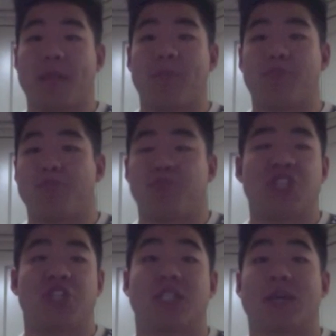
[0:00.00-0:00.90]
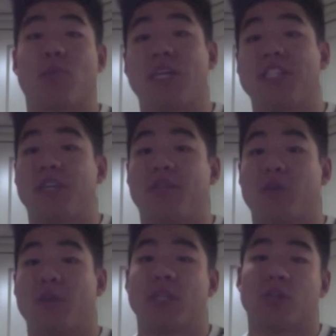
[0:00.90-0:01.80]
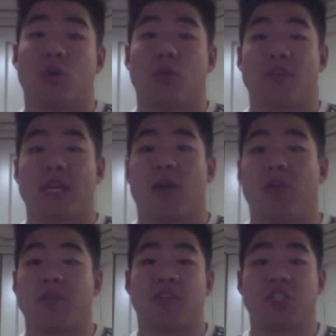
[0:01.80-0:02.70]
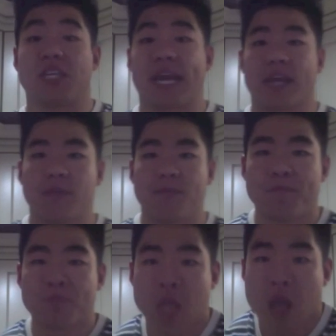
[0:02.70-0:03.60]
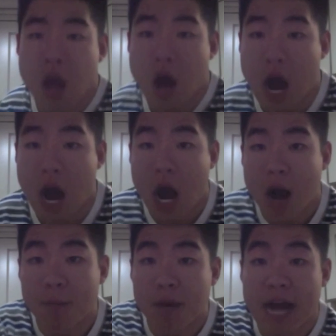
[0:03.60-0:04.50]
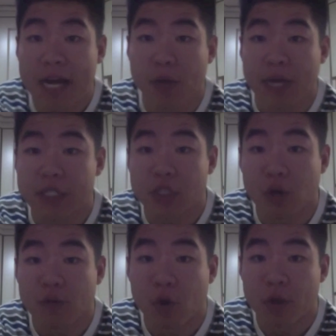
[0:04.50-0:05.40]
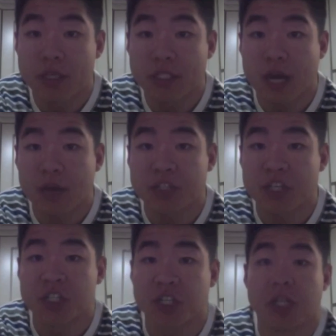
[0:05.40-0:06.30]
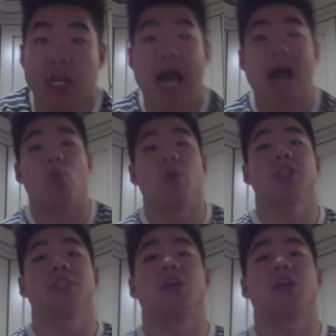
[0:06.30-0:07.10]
I'm pretty sure someone did film it, so hopefully, I'll eventually get them. Anyway, so for this competition, I was